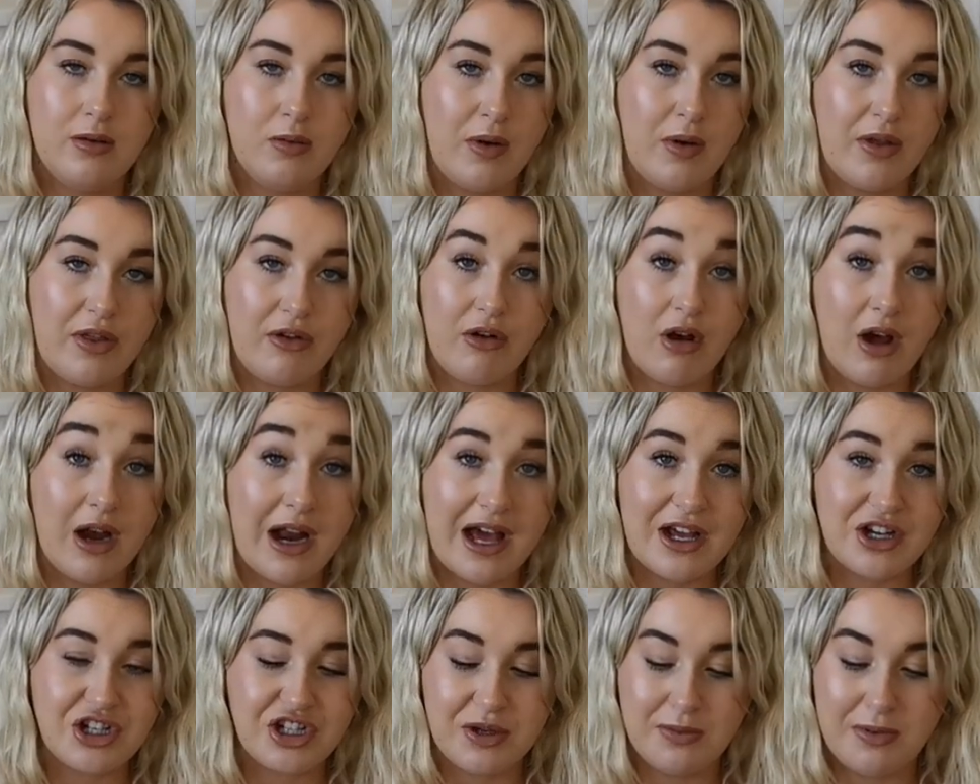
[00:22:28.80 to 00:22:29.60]
Whether I'll
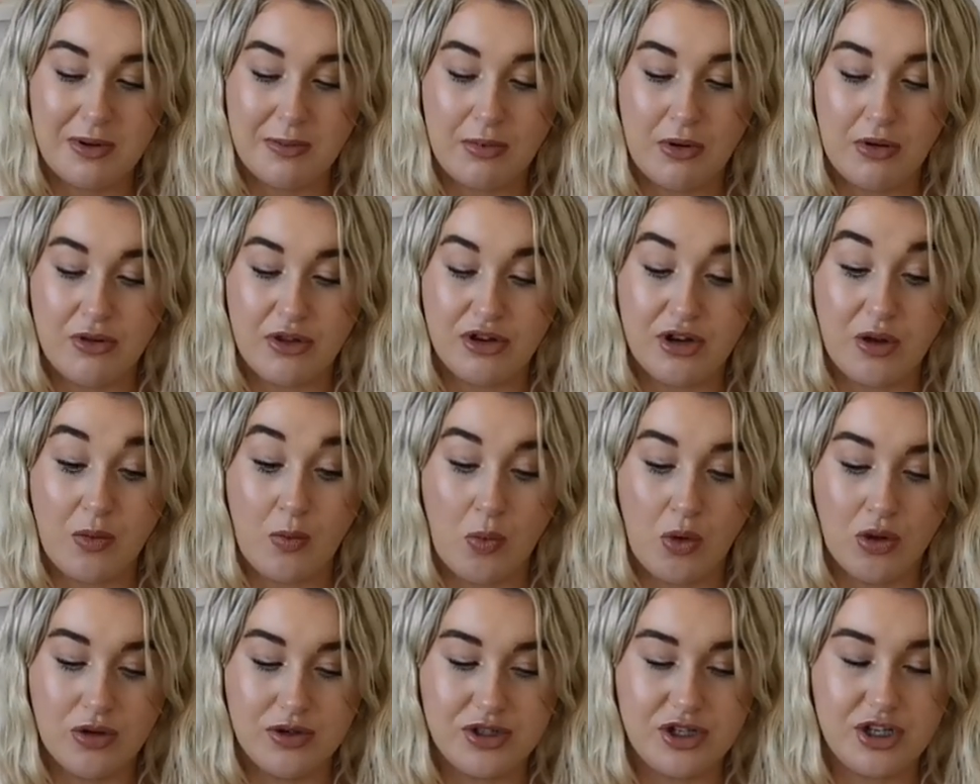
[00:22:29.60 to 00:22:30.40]
actually be bothered
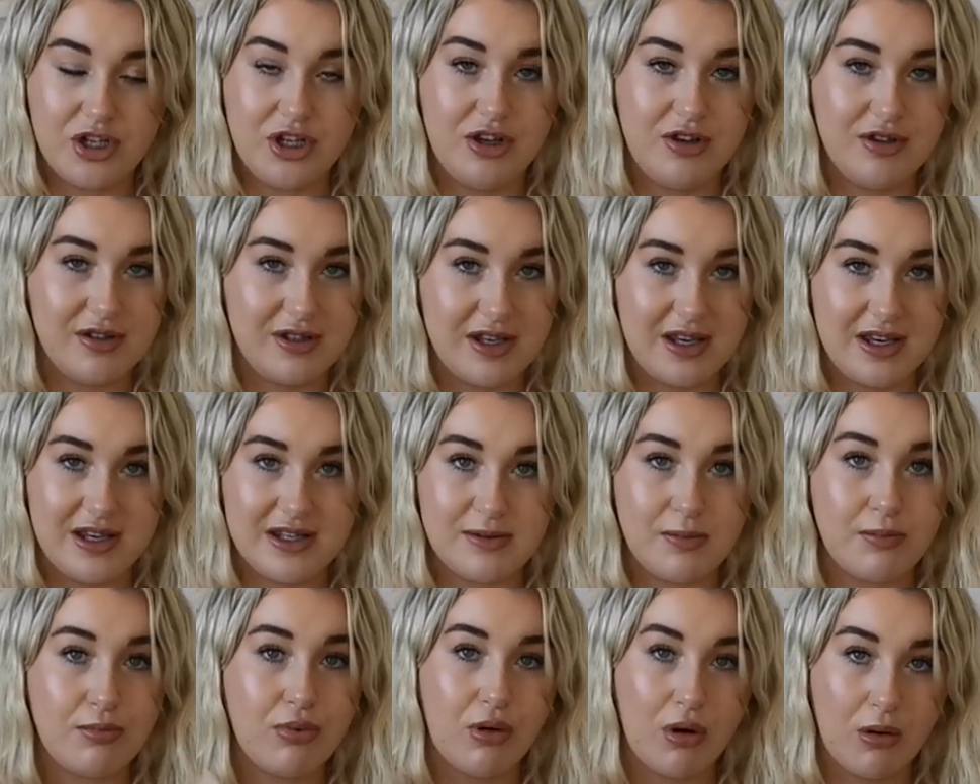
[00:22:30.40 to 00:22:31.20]
and want to use
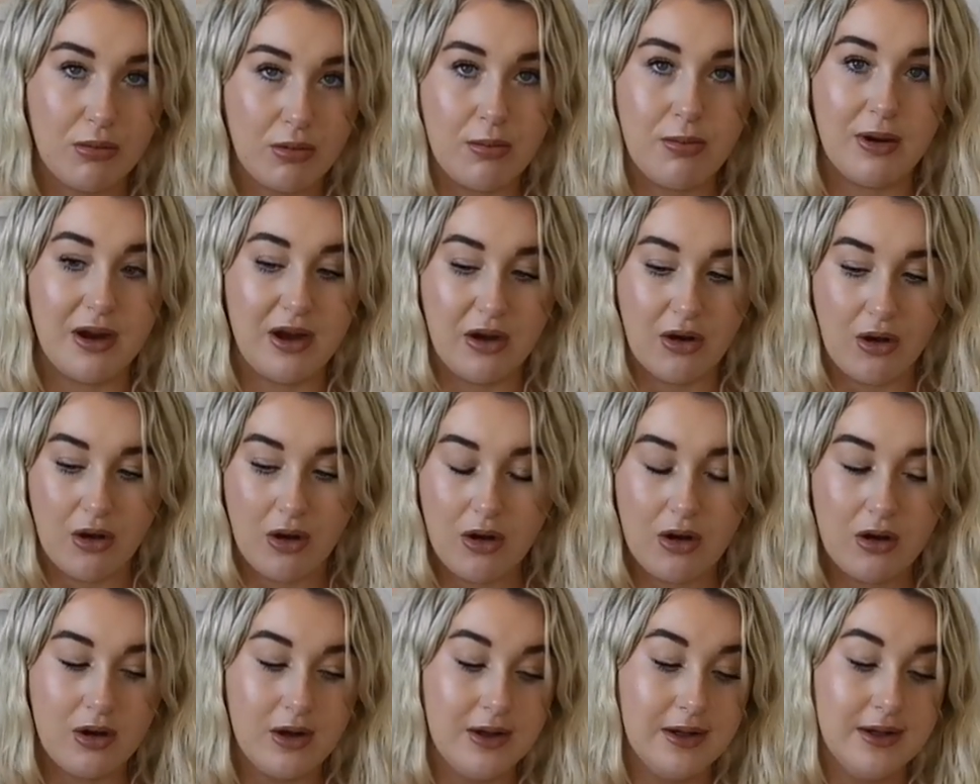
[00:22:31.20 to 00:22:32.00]
these, probably
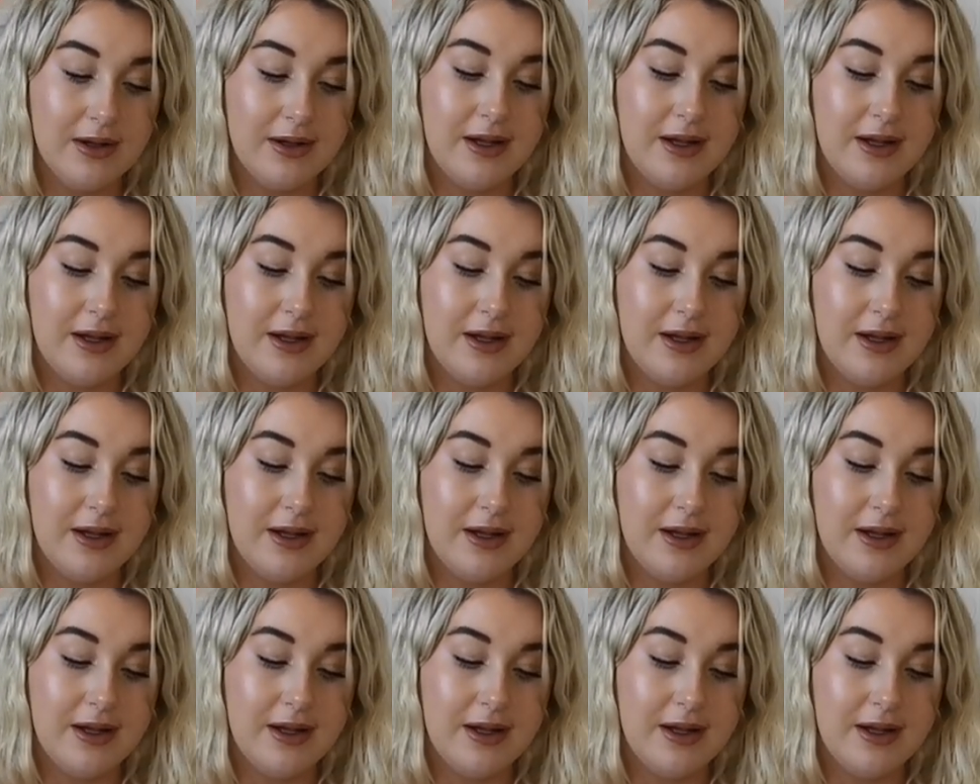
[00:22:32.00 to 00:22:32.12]
not.